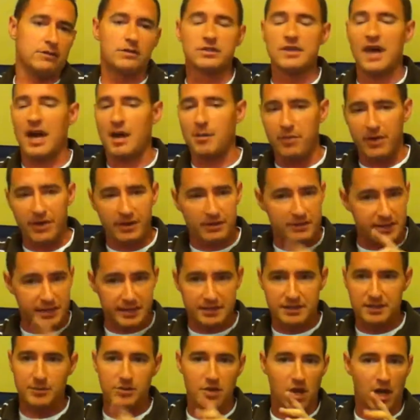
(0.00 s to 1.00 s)
type in
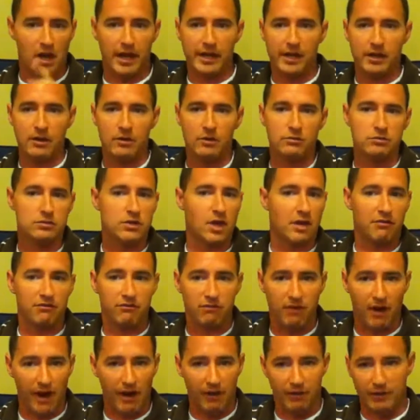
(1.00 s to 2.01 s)

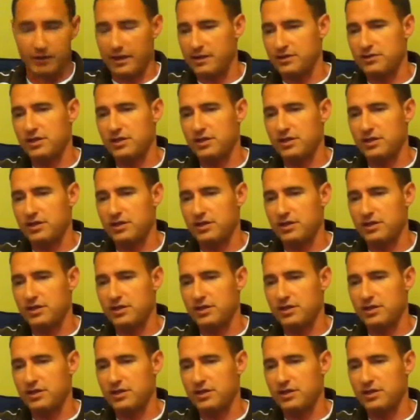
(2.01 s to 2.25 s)
system.io.file and